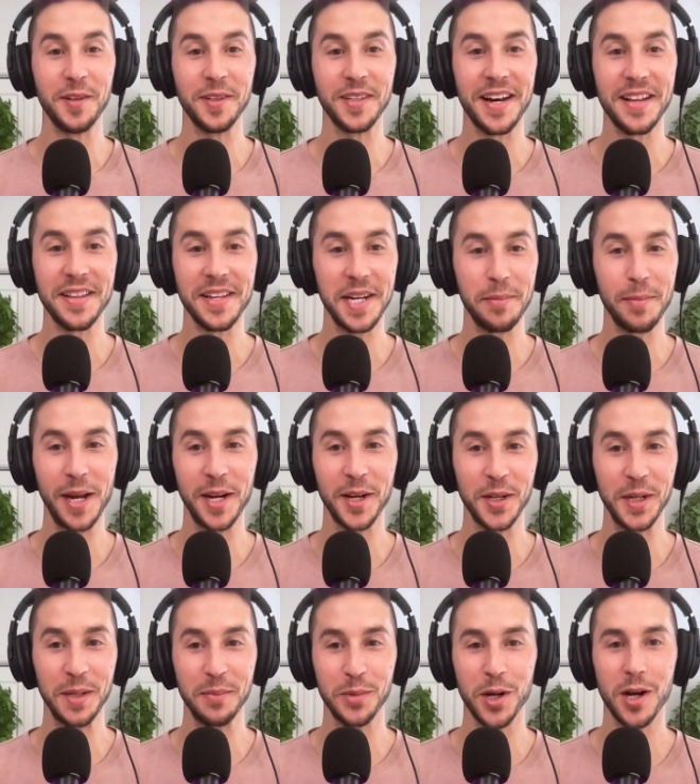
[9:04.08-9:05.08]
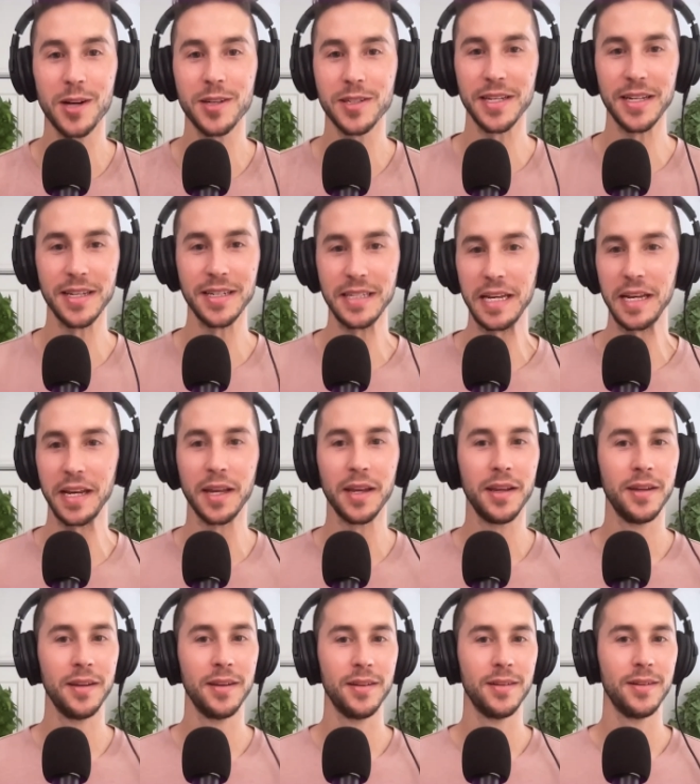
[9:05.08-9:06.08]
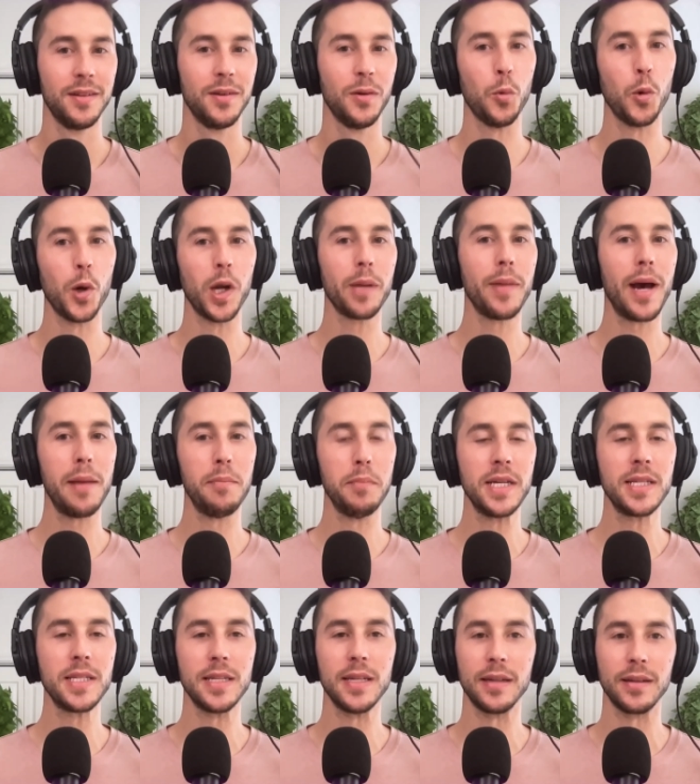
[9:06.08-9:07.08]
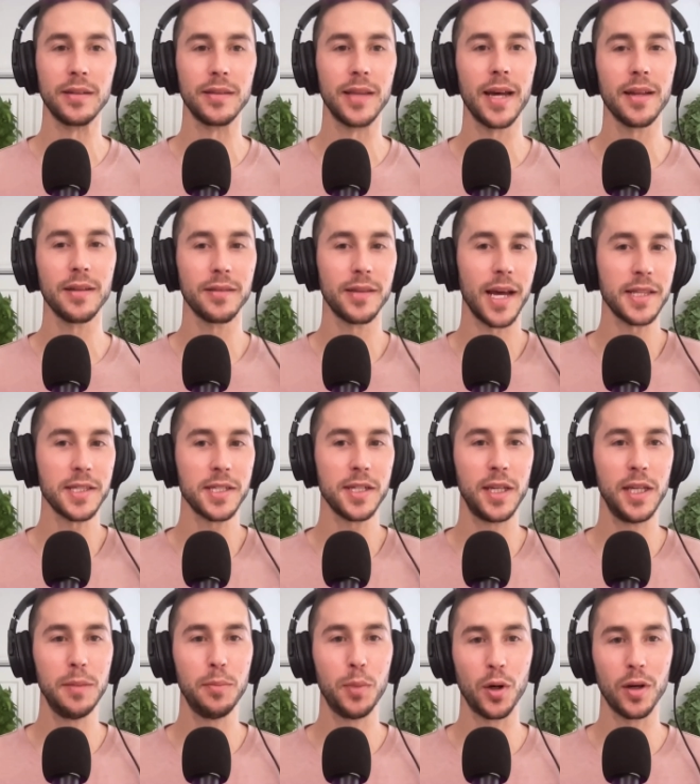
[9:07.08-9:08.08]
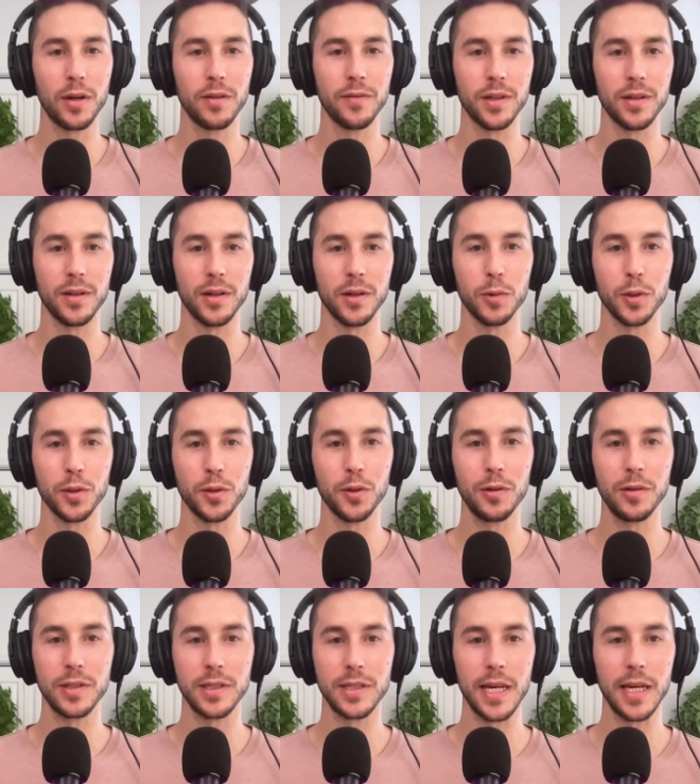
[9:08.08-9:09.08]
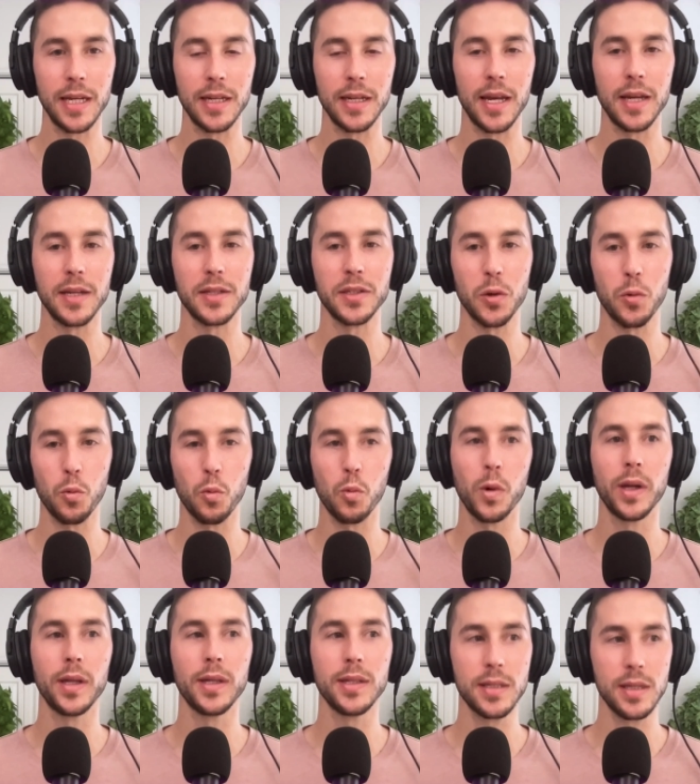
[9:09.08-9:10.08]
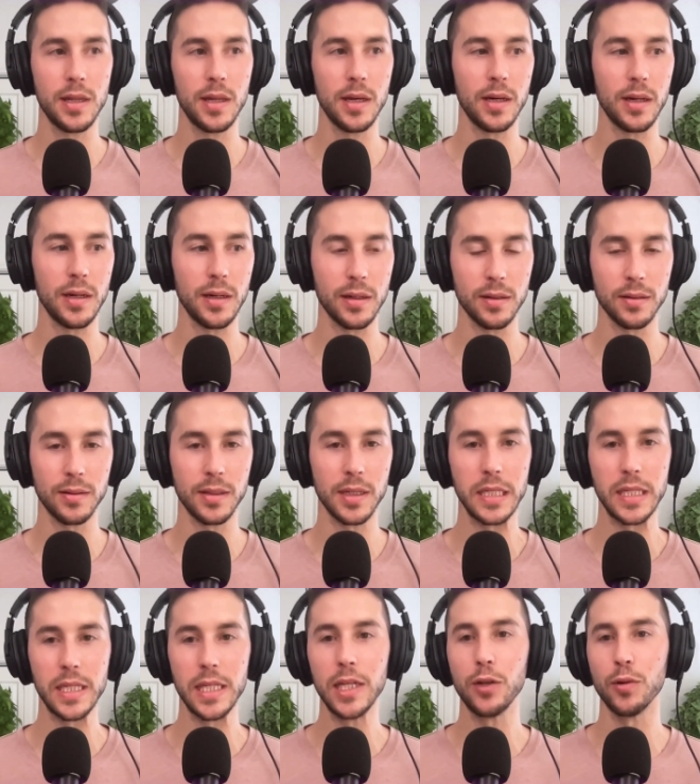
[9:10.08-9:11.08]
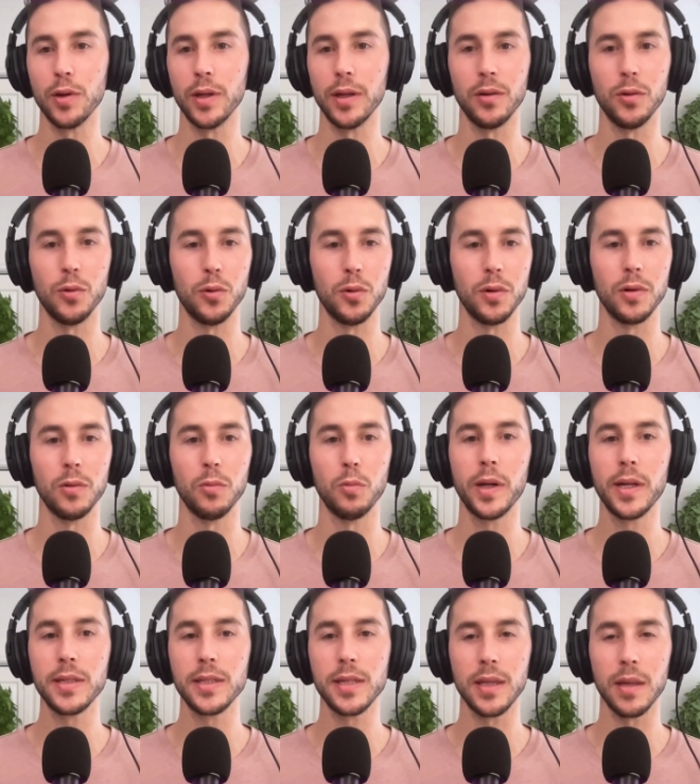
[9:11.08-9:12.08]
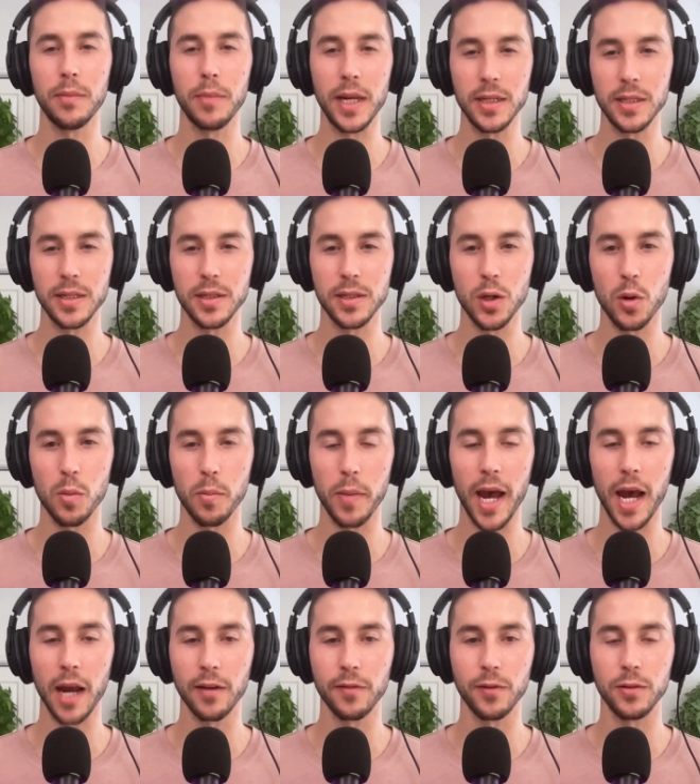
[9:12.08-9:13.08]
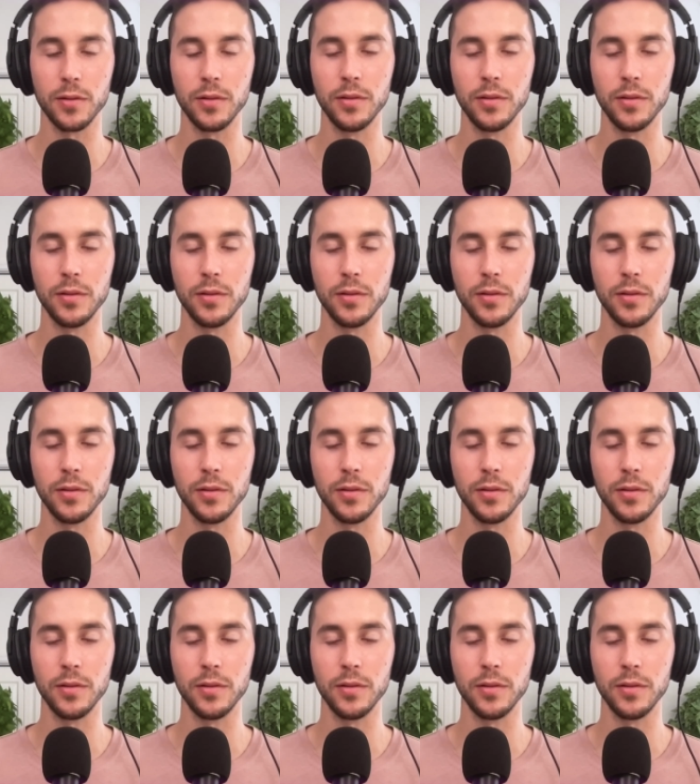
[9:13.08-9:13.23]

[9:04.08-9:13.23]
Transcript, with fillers: lot like my current process. Like what am I missing? That that's a key part of a, a recruiter's day to day. So what is the the secret or what is it that makes this so impactful?